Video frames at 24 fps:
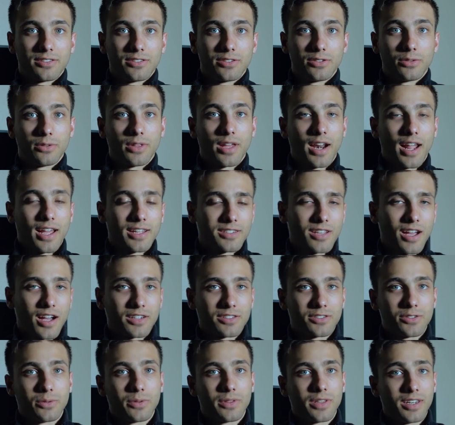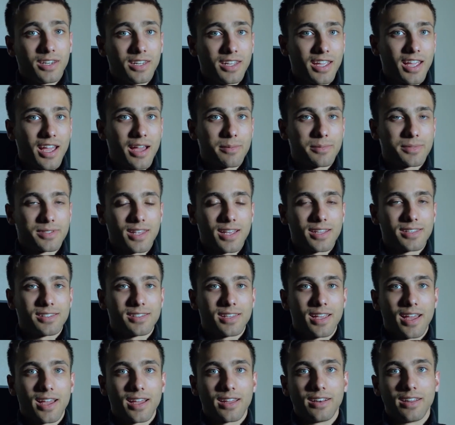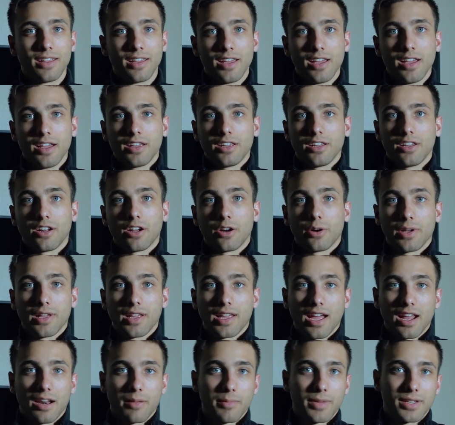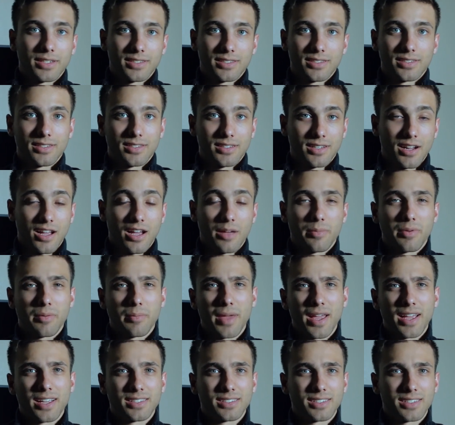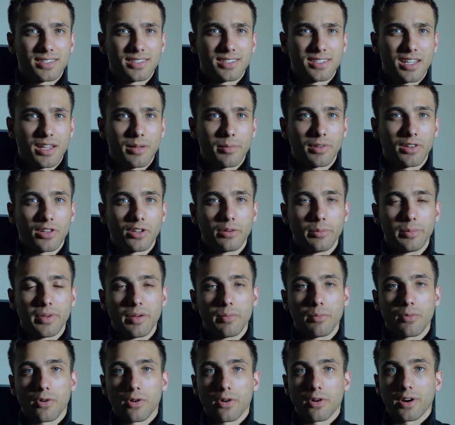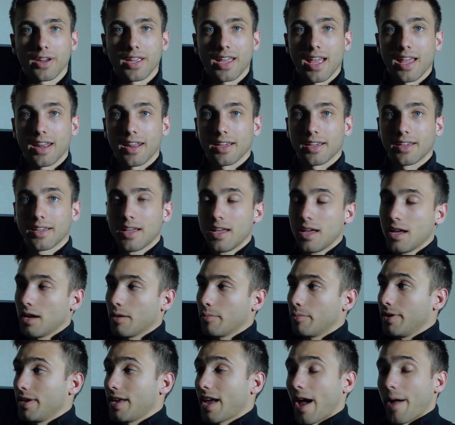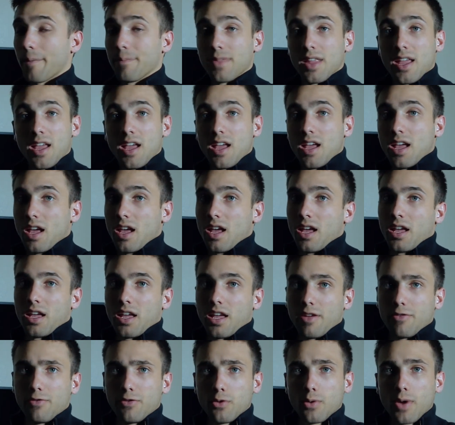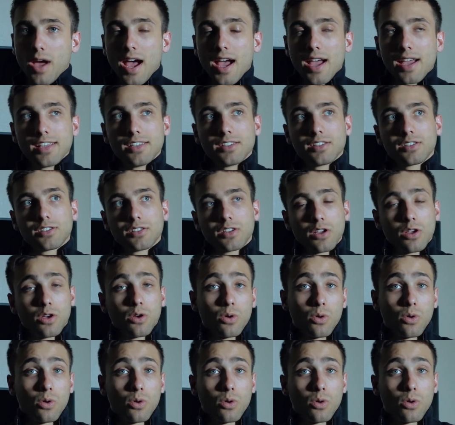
too, that I talked to in the DMs, that said, he kind of mixes it up and makes it seem a little bit more organic. But yeah, if you guys